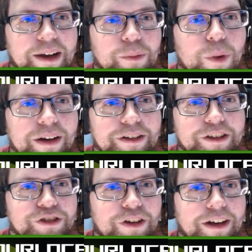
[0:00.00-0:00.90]
and water
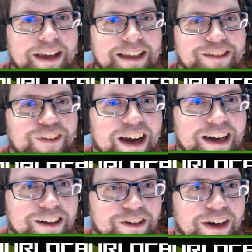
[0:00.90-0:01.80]
is strong against
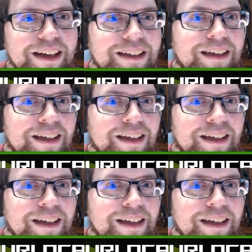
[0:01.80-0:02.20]
fire, correct?